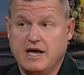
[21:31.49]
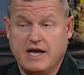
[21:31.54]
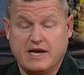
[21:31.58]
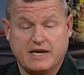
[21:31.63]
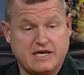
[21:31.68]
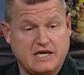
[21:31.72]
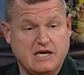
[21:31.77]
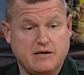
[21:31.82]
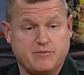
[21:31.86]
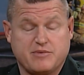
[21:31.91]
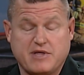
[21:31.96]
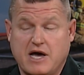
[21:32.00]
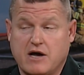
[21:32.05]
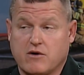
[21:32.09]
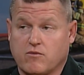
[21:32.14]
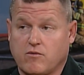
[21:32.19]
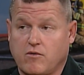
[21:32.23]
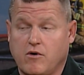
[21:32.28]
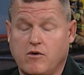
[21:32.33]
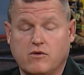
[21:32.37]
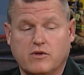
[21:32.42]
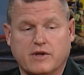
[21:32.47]
and keep that
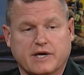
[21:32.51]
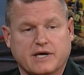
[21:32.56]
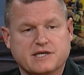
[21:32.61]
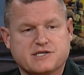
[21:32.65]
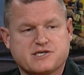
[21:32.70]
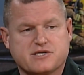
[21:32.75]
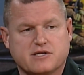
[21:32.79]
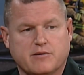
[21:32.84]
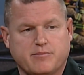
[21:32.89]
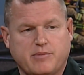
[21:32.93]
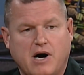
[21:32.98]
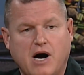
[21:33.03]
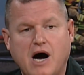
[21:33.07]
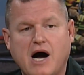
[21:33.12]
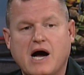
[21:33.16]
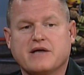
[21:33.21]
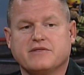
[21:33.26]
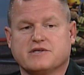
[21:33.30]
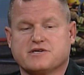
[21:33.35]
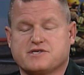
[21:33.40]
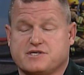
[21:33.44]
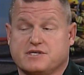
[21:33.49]
rolling. It's the
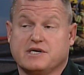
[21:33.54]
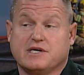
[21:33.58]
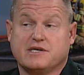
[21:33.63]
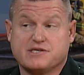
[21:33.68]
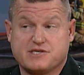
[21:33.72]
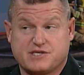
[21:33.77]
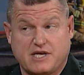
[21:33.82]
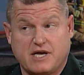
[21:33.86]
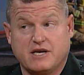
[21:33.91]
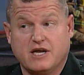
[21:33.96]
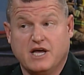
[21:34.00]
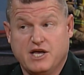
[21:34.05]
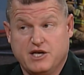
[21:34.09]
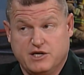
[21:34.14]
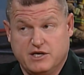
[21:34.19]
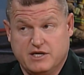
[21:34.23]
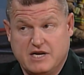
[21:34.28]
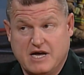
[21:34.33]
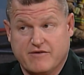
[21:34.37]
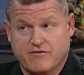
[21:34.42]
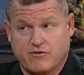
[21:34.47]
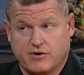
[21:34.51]
behind the scenes that you
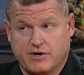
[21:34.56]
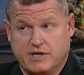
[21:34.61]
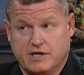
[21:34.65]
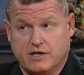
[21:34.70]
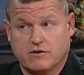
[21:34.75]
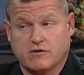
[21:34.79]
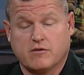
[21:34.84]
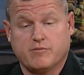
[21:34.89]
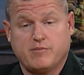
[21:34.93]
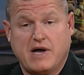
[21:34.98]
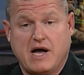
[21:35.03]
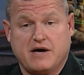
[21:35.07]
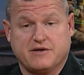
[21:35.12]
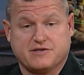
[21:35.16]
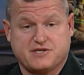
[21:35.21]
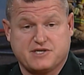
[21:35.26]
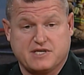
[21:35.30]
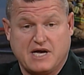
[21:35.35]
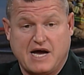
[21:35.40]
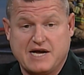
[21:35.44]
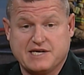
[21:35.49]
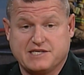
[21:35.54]
never hear about. It's
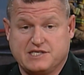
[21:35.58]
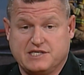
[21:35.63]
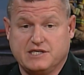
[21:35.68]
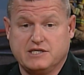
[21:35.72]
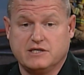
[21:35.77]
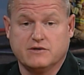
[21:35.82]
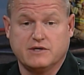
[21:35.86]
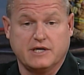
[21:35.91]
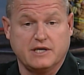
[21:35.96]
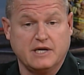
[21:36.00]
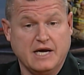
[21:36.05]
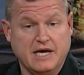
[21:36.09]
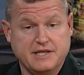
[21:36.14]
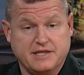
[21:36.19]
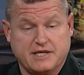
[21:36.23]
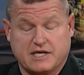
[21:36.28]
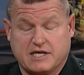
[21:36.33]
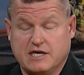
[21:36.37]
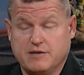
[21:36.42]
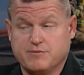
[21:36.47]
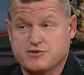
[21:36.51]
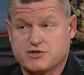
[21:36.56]
the IT unit that
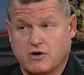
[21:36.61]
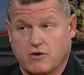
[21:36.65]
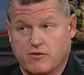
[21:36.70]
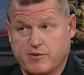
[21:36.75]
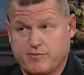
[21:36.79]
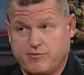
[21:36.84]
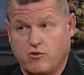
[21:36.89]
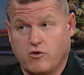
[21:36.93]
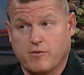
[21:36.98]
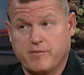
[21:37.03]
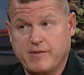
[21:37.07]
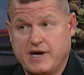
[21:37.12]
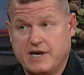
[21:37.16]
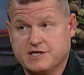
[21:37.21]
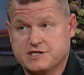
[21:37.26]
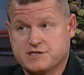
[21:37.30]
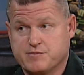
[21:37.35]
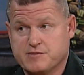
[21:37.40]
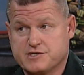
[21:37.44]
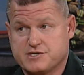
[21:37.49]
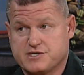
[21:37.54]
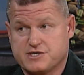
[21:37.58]
keeps our report
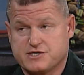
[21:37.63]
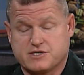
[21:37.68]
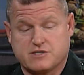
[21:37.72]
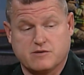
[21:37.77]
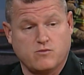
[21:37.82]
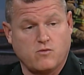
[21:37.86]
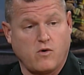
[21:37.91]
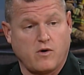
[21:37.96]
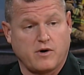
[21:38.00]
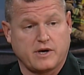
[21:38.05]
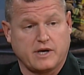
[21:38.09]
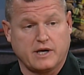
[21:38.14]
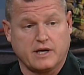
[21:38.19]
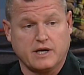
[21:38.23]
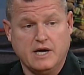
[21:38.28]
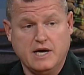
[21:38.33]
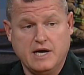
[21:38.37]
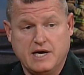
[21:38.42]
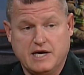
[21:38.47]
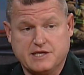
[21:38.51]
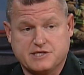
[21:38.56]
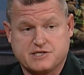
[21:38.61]
management system working.
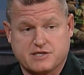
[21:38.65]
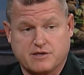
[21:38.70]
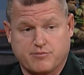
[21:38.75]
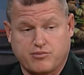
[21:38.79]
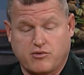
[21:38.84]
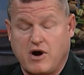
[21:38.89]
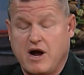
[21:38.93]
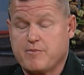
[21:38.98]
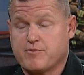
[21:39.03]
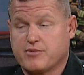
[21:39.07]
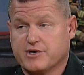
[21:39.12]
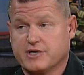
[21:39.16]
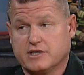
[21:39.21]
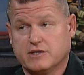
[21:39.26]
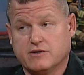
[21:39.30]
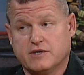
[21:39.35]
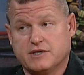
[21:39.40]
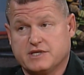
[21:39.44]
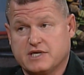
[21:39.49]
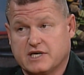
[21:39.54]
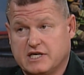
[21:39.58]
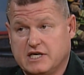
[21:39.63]
It's the property
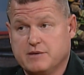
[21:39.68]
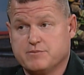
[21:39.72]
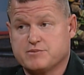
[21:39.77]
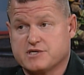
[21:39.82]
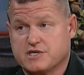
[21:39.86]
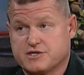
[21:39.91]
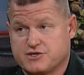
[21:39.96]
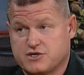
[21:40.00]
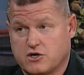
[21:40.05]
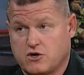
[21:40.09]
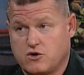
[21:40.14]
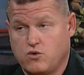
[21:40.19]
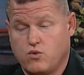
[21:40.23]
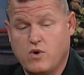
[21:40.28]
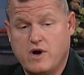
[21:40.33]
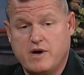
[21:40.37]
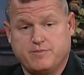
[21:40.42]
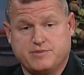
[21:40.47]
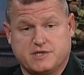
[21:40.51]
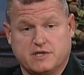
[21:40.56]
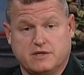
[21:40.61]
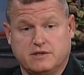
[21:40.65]
unit that keeps us
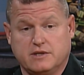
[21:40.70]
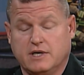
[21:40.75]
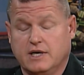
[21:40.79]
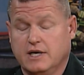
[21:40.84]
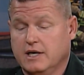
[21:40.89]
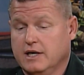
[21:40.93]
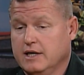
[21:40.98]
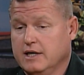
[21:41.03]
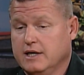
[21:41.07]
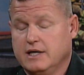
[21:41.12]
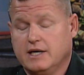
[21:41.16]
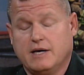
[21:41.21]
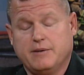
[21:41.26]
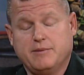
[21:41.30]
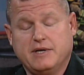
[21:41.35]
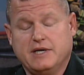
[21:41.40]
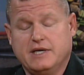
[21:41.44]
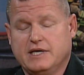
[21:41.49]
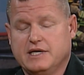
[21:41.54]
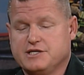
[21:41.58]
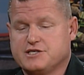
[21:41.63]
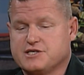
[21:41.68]
equipped. And I
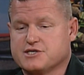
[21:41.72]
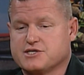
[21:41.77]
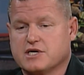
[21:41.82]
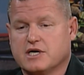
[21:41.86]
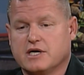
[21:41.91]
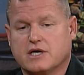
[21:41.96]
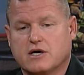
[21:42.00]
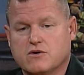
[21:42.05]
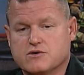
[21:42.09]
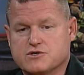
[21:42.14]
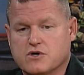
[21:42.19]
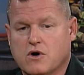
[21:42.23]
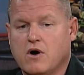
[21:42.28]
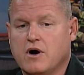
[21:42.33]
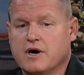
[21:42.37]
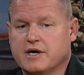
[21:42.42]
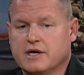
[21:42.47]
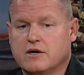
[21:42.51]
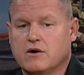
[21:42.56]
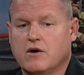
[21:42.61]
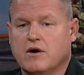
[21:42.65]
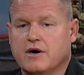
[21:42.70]
mean, it goes
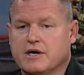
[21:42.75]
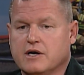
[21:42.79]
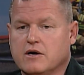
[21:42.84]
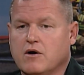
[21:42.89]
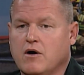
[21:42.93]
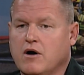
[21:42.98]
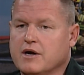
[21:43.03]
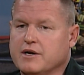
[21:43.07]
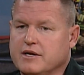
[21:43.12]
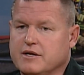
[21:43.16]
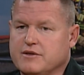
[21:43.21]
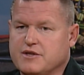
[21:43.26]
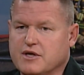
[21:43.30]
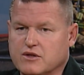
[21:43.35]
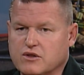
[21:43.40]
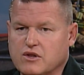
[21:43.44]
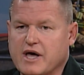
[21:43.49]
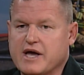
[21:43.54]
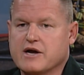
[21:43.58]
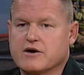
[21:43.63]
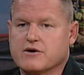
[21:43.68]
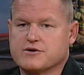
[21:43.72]
on and on and on. The
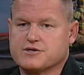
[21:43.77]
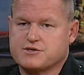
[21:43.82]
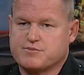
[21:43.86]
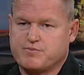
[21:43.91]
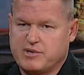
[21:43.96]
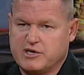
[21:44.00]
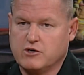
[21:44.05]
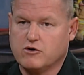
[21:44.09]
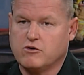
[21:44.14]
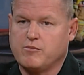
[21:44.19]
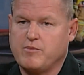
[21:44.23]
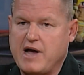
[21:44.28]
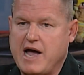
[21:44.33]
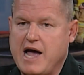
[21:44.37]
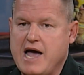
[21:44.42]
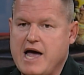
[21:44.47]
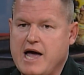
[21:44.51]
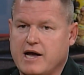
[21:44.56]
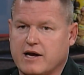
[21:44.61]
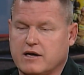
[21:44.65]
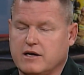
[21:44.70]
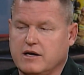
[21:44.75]
layers peel
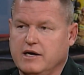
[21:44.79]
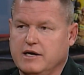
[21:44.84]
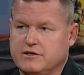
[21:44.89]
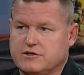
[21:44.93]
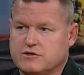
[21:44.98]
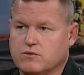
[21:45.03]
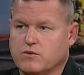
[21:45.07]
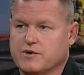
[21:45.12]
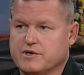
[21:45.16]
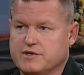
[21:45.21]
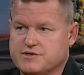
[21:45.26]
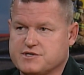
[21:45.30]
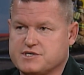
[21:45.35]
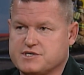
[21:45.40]
back into where you